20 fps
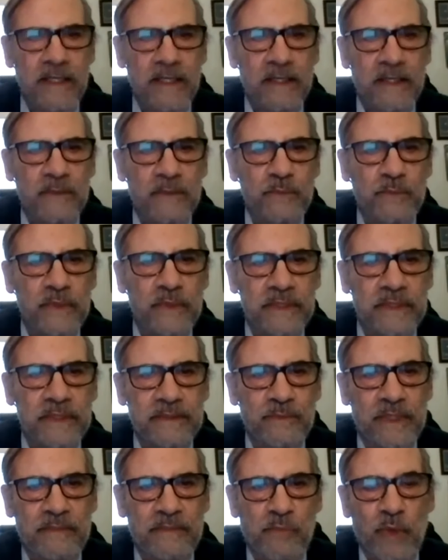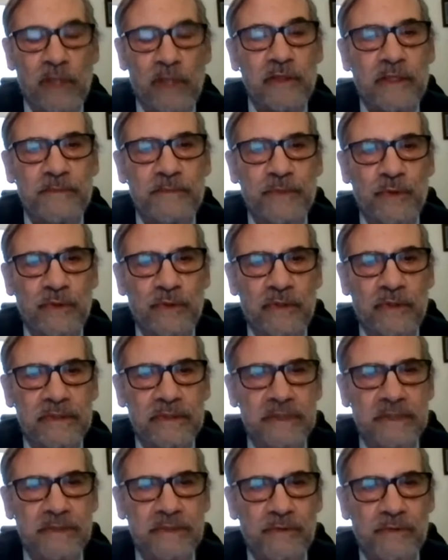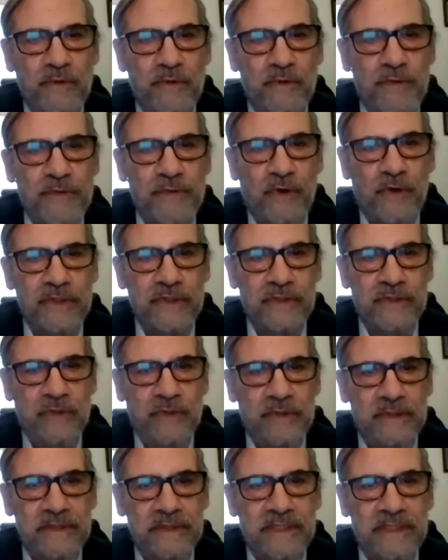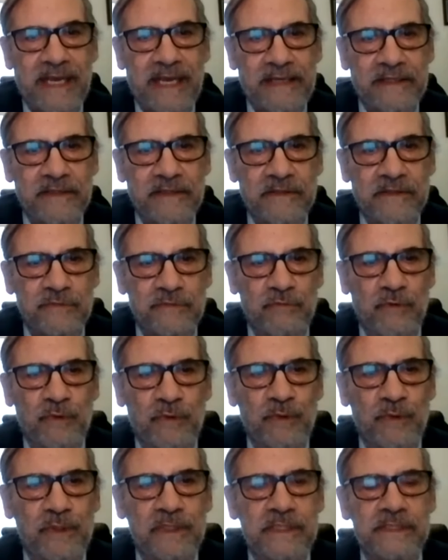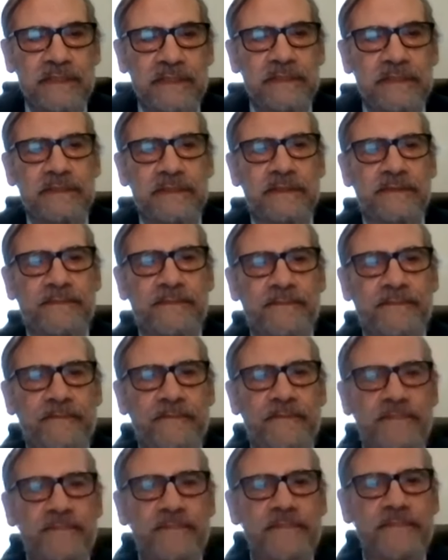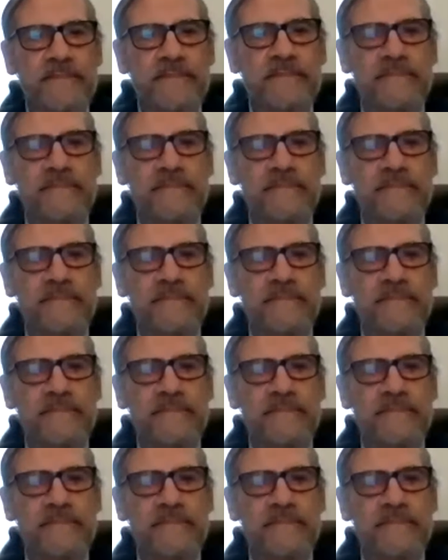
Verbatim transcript: we'd welcome your thoughts on Canada's role. Thank